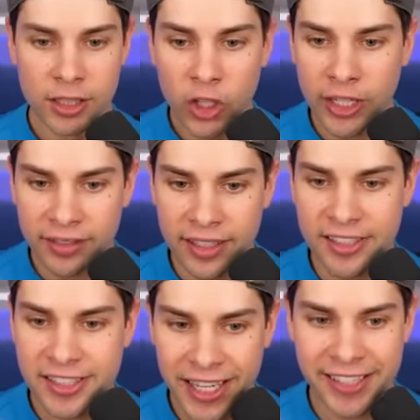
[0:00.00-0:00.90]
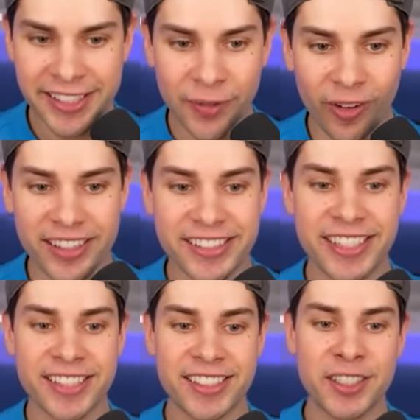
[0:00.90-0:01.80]
Look at this. 61,
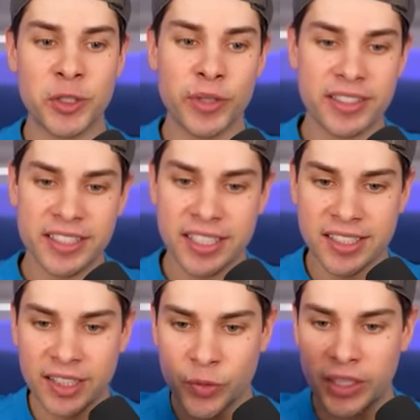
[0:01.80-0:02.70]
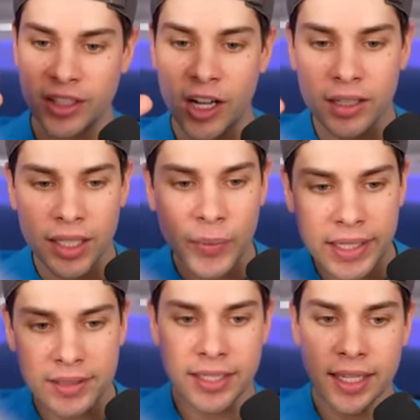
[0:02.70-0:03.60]
62, and 63. Luckily, we
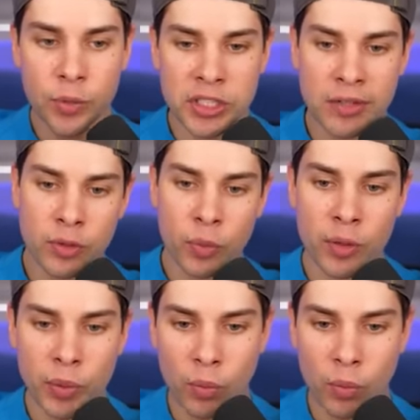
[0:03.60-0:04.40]
can take whichever one we